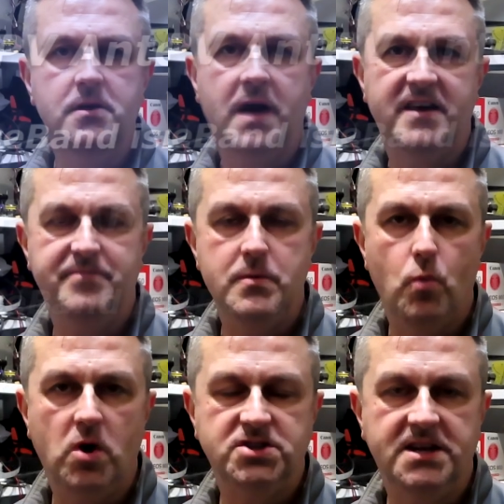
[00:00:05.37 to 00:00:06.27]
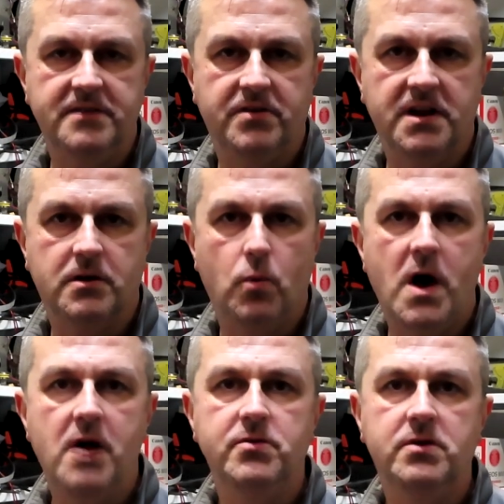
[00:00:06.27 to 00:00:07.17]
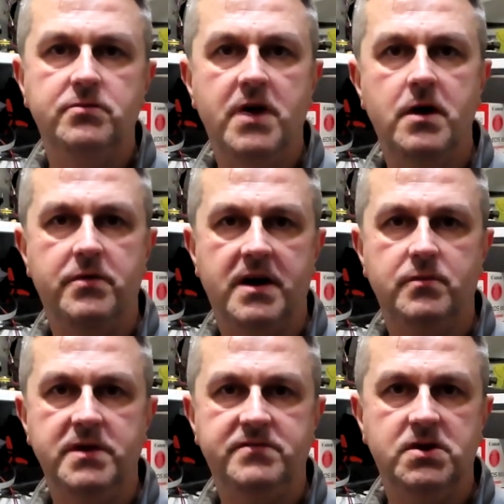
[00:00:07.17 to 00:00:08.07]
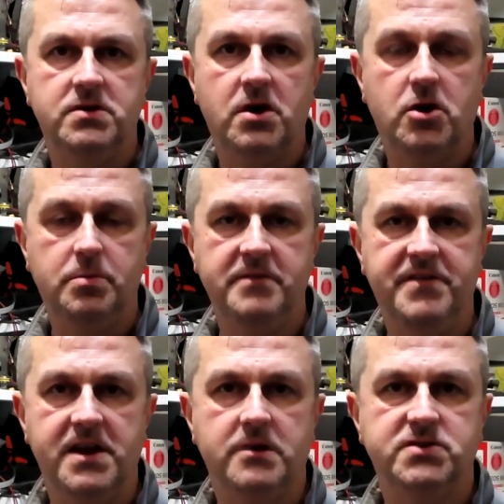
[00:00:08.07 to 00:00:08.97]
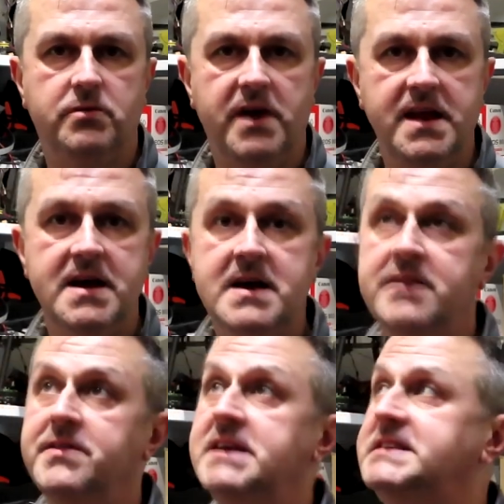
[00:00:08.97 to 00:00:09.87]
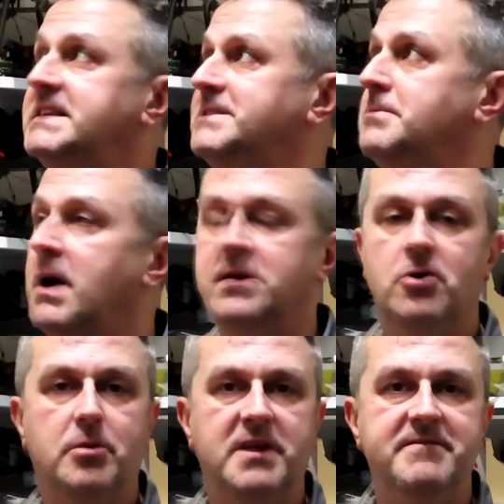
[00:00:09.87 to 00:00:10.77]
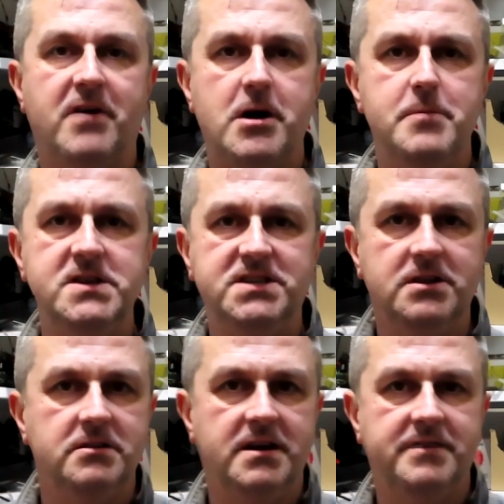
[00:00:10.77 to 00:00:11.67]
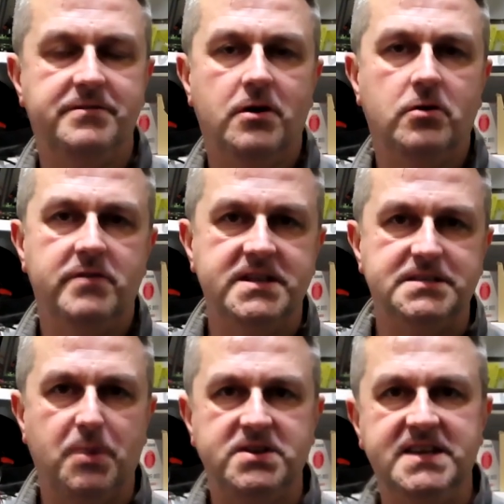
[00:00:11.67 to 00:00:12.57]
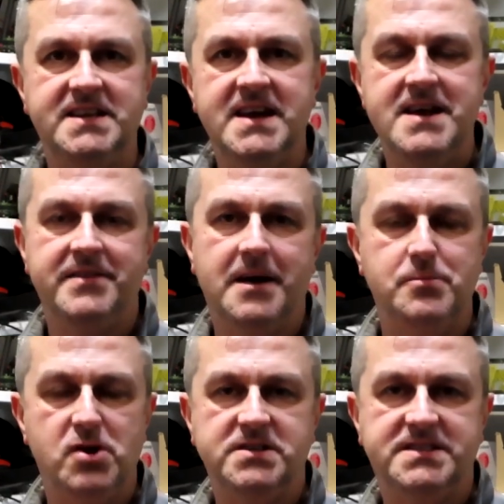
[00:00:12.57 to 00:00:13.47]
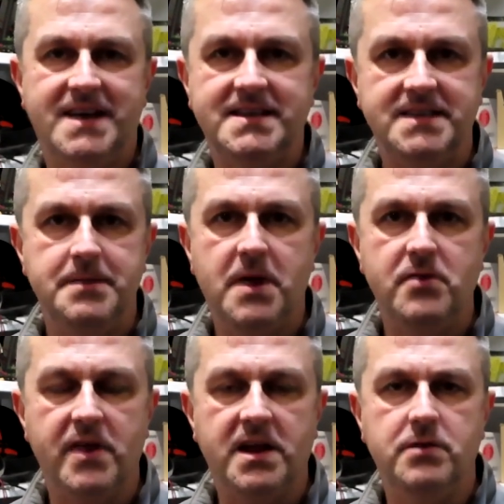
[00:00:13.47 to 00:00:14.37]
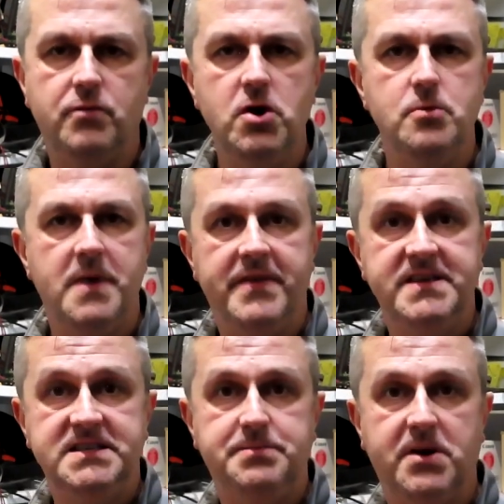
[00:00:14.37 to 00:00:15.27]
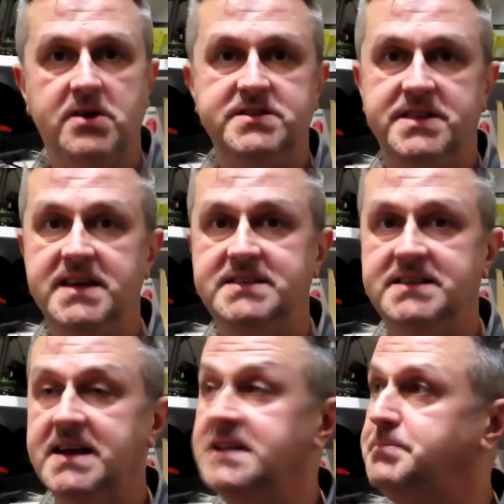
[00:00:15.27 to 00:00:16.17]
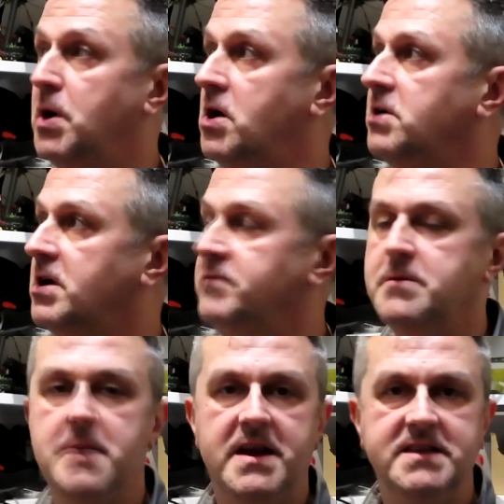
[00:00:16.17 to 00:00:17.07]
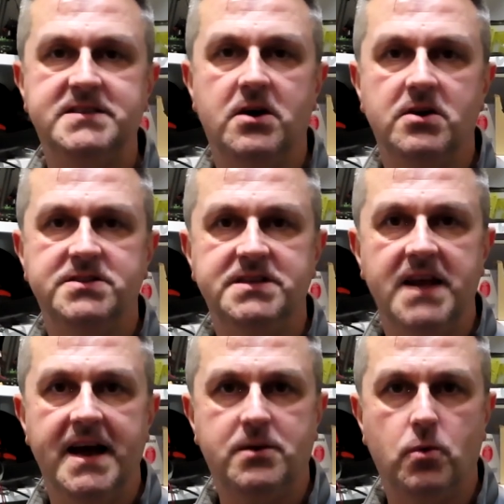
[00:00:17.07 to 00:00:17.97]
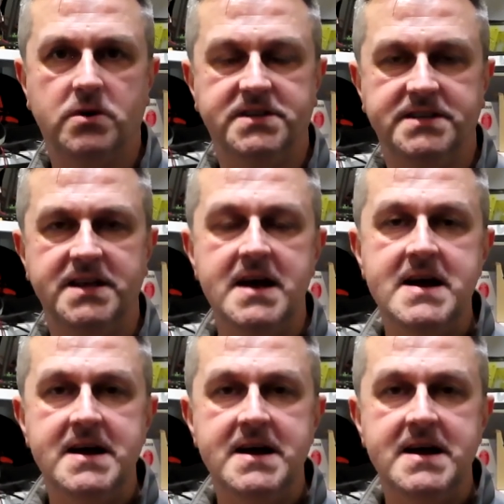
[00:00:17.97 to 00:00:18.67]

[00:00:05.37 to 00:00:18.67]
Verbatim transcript: you have been watching for a little while, you'll know that we've done a couple of videos already. This isn't my normal environment. You'll have already spotted that I'm not sat in my regular room. And this is because this is part of the Menace RC headquarters.